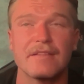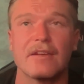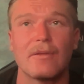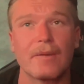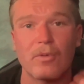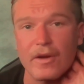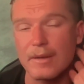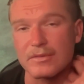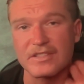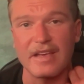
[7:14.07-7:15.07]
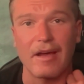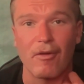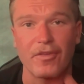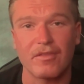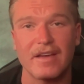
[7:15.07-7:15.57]
You know, they weren't able to stay
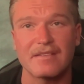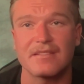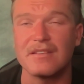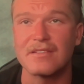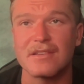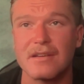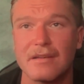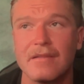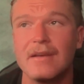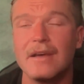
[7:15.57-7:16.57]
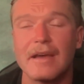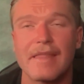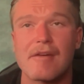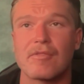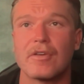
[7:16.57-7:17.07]
healthy last season and, and
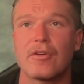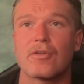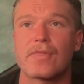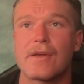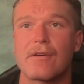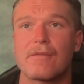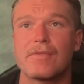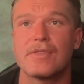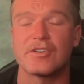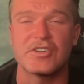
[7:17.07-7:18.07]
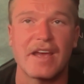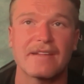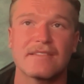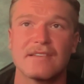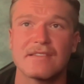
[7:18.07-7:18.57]
that really hurt their, their
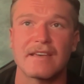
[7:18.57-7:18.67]
chances.